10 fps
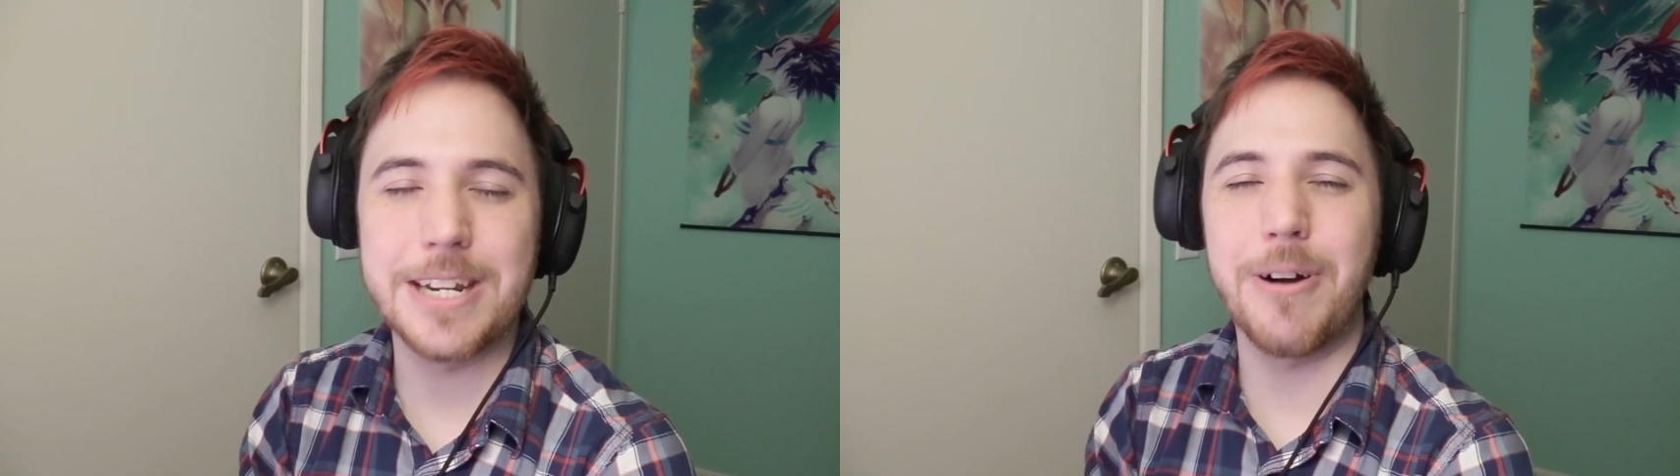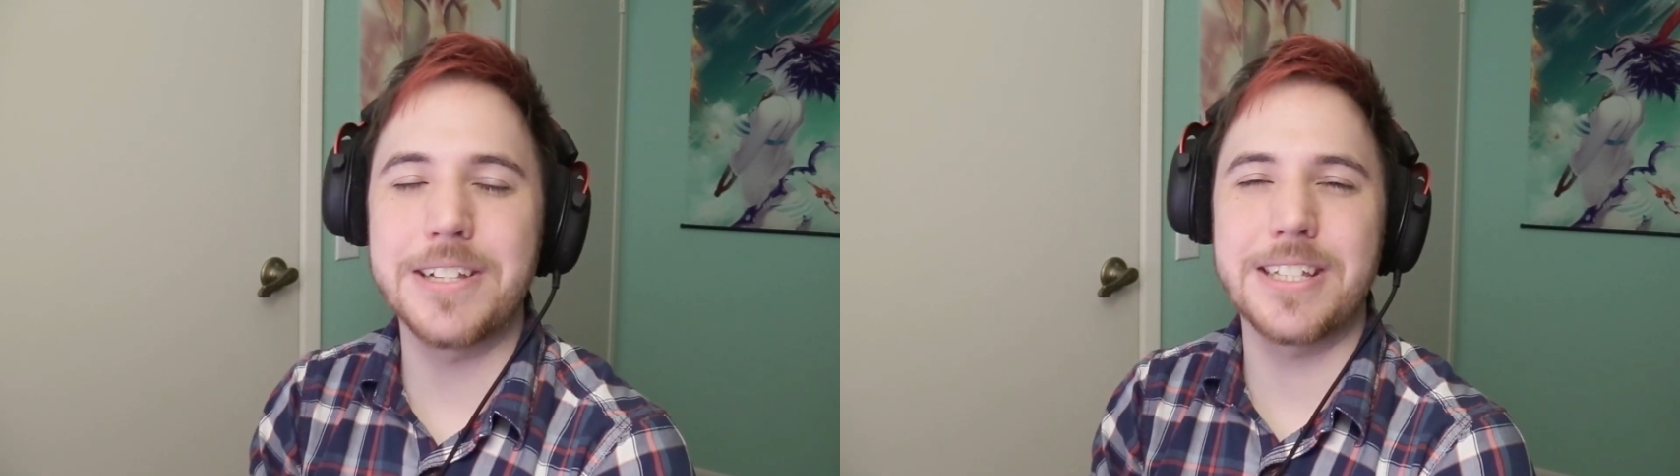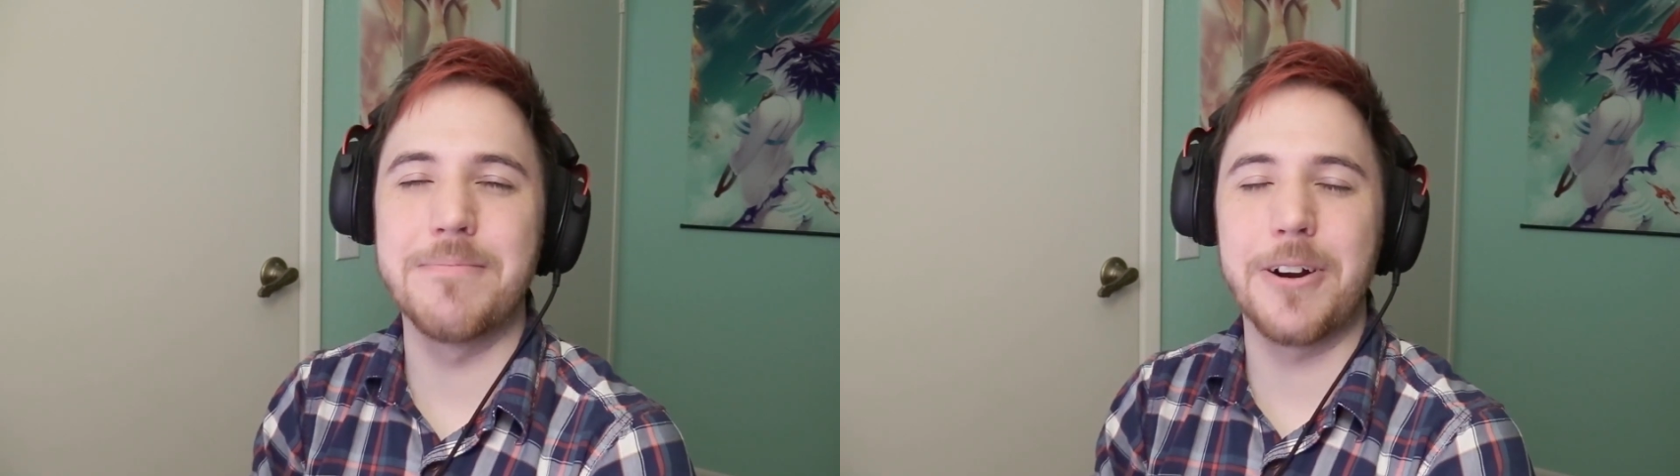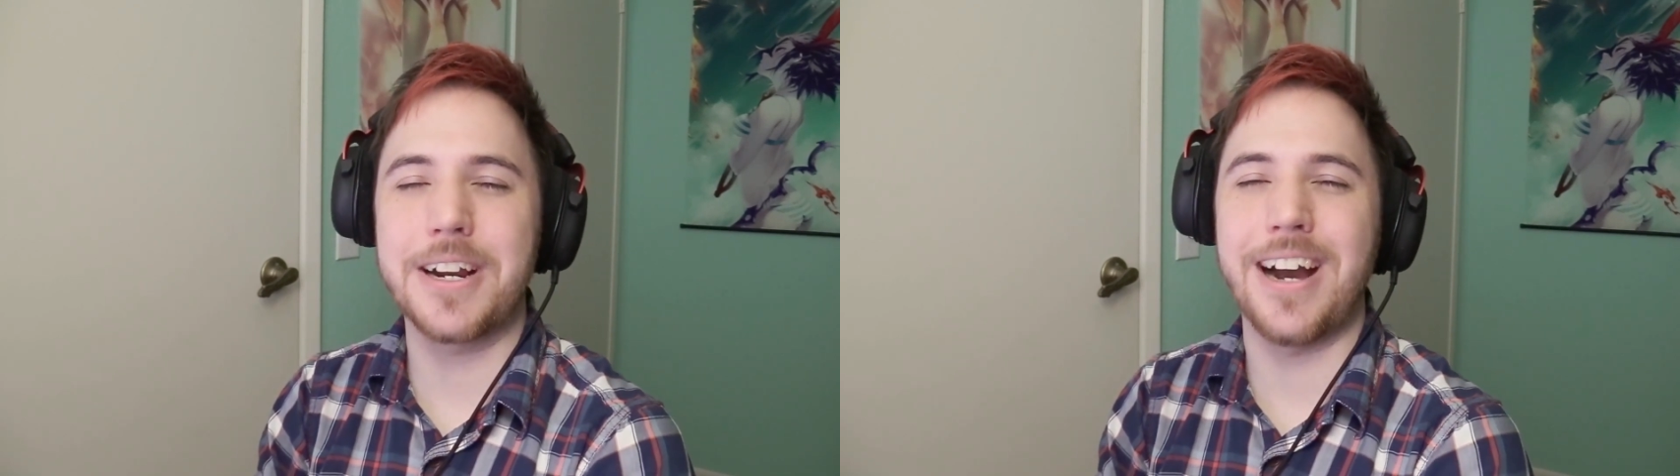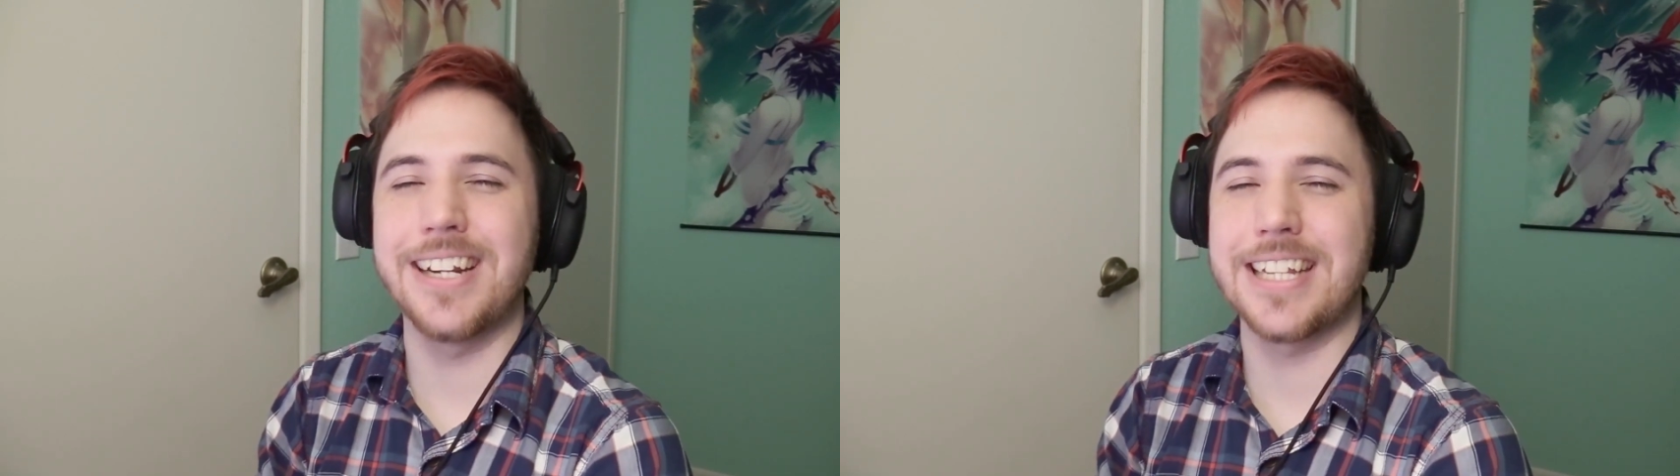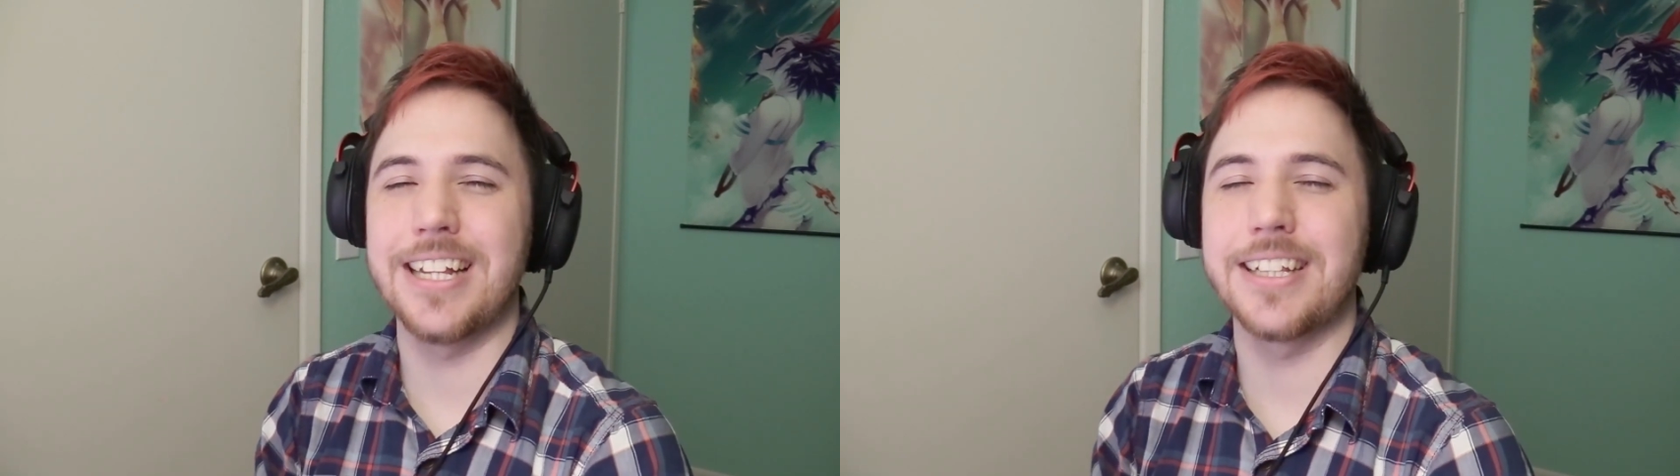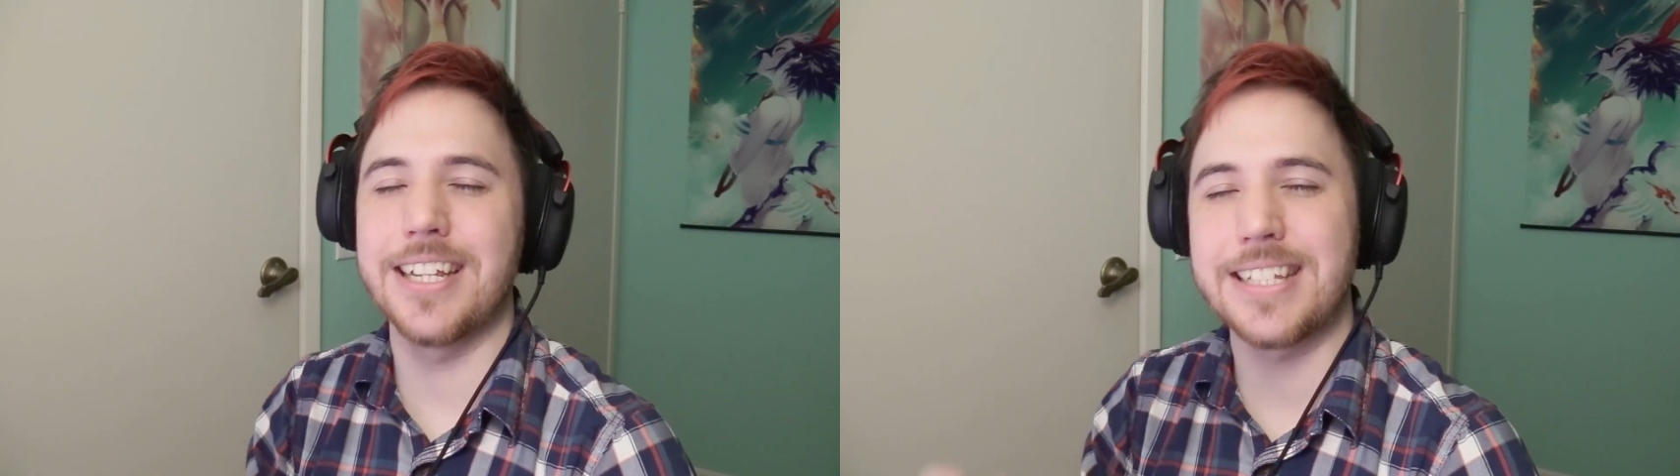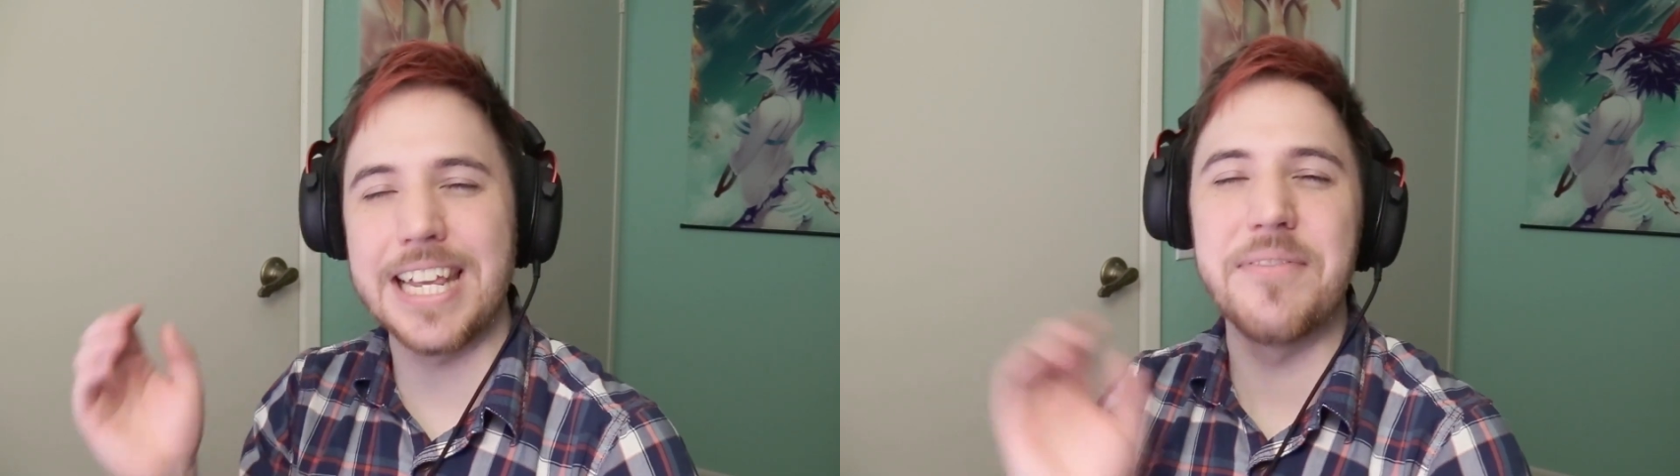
and you want some more content like this,